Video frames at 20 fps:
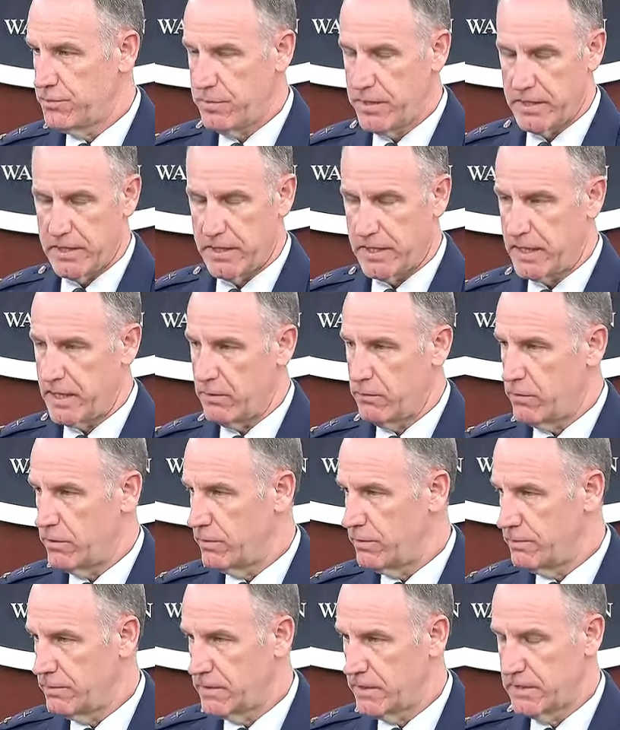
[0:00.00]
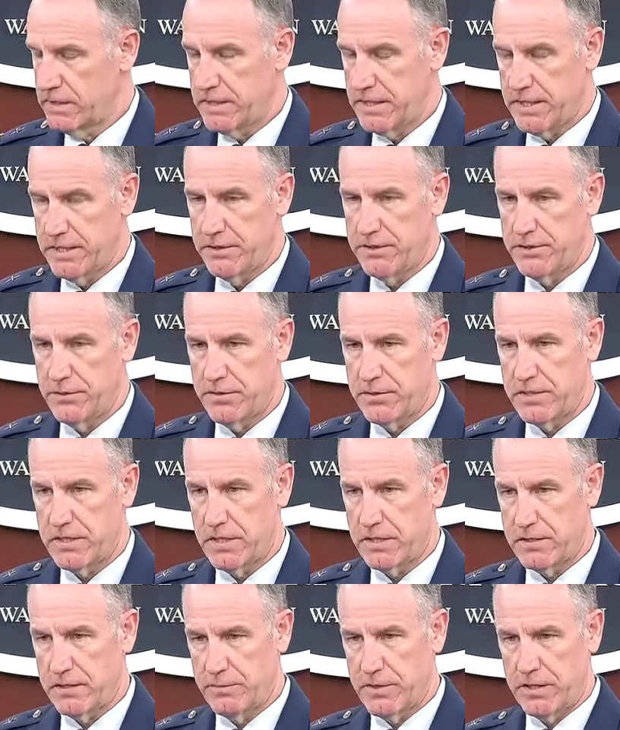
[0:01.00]
But again, we'll continue to
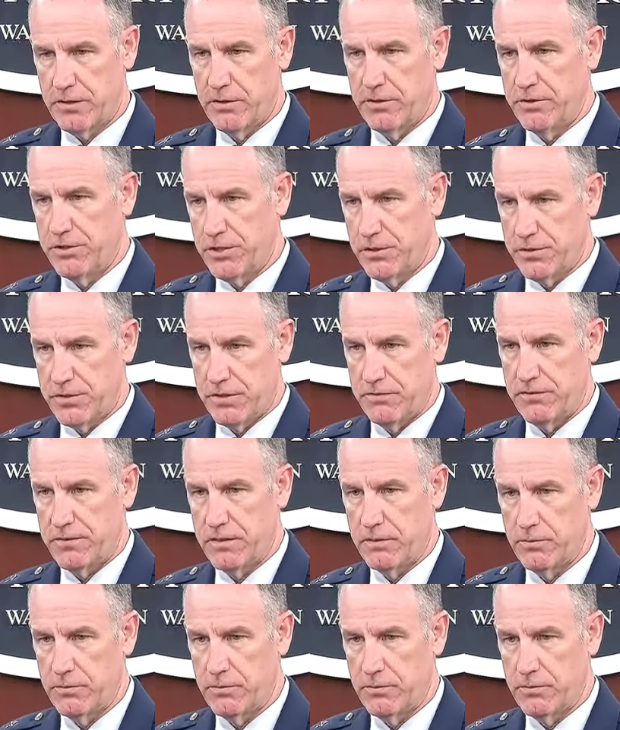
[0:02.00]
assess. Let me go to Joseph, and